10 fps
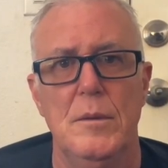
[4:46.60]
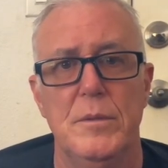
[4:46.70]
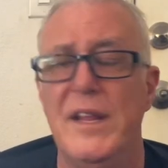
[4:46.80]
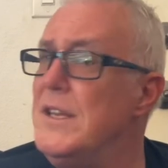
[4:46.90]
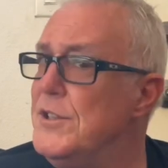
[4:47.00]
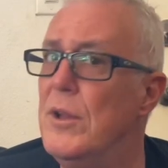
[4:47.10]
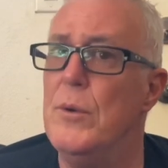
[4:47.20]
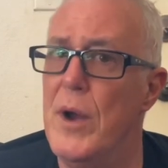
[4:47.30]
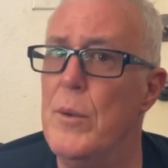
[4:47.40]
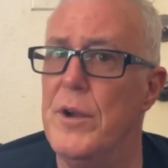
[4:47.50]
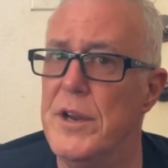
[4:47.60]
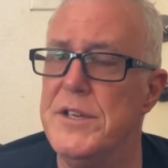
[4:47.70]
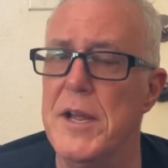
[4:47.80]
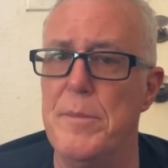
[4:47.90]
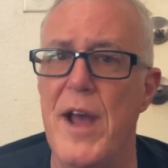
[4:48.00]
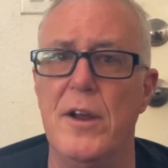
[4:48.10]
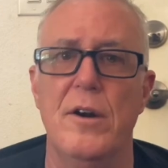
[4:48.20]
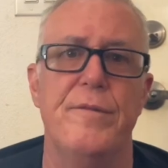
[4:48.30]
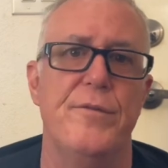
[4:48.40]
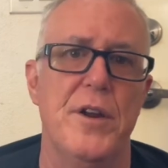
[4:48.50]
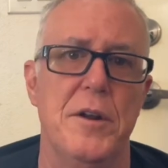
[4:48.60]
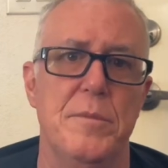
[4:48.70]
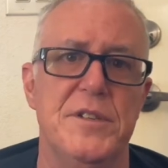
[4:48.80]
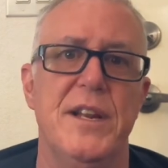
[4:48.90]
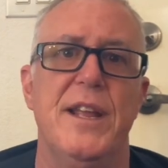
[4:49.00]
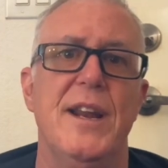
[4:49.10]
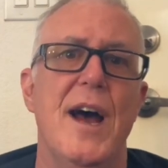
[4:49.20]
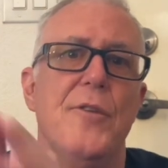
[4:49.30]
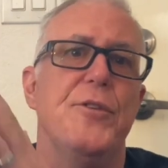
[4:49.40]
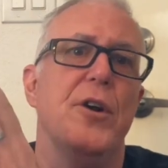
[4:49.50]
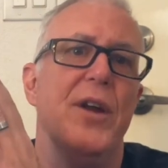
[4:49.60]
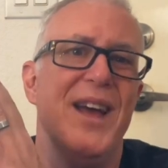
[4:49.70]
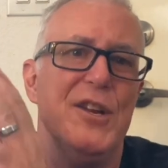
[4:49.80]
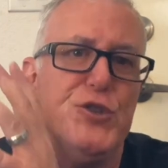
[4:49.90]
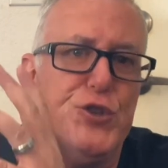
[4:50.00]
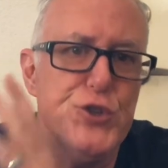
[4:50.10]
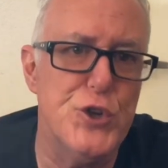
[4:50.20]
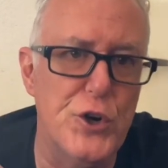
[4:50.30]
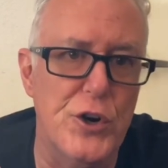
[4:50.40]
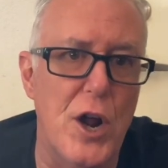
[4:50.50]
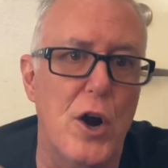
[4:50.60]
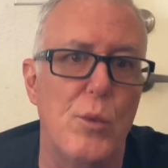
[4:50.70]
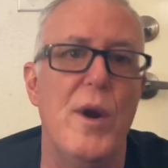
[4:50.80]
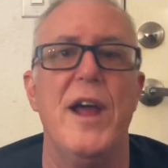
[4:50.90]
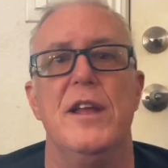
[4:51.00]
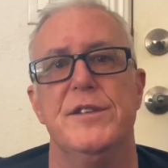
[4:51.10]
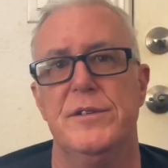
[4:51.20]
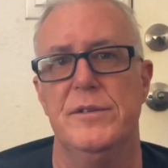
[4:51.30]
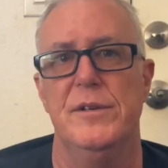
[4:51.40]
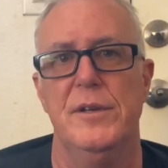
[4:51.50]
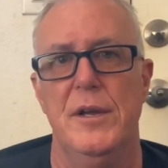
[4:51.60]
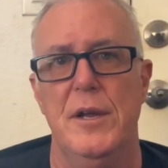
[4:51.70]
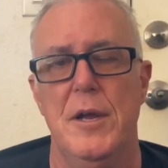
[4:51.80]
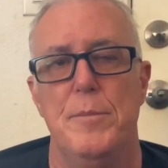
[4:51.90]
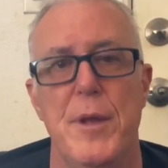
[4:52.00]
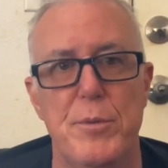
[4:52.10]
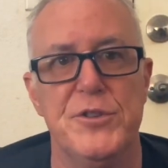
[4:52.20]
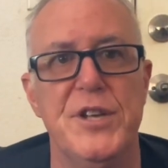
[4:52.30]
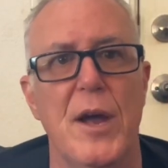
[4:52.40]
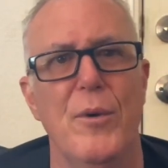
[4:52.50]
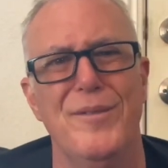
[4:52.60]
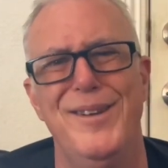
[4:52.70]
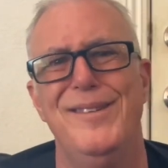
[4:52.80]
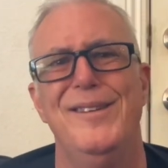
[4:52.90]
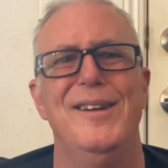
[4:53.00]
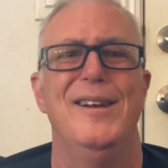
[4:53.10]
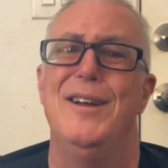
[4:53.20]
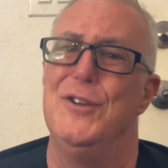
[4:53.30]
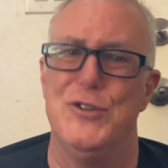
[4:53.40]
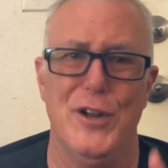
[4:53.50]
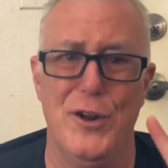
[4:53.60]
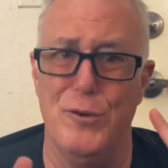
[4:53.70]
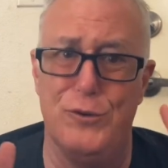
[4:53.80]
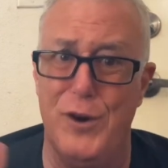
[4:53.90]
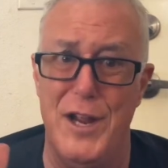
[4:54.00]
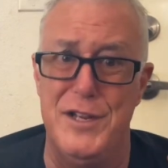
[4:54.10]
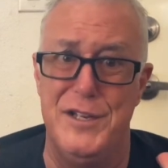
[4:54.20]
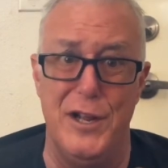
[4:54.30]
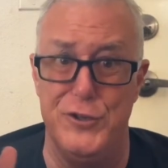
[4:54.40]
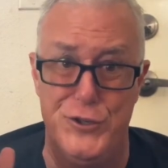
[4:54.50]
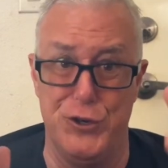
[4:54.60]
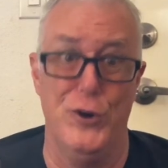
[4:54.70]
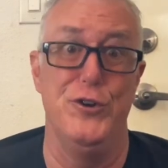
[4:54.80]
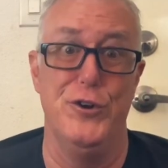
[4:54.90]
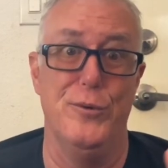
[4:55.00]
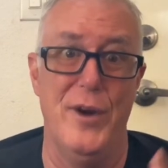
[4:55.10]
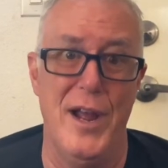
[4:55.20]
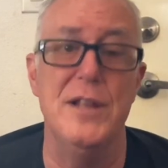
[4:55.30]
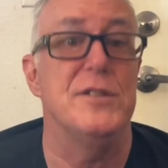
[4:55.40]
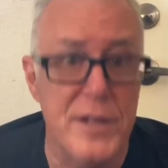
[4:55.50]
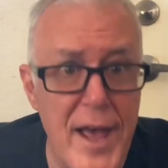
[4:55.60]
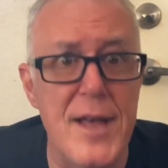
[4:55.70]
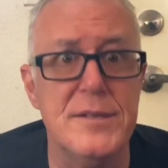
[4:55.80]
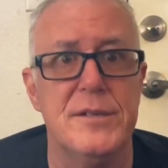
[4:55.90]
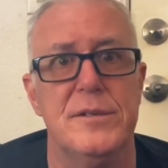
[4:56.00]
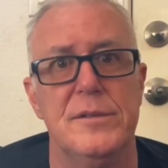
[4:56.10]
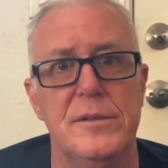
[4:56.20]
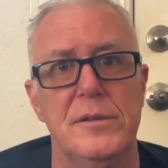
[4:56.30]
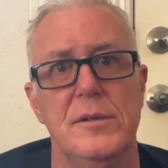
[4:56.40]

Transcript: But that's the only way we're going to take back our freedom is to get out there and assert our rights. People say, well, it's a little crazy. Assert your rights? Yes.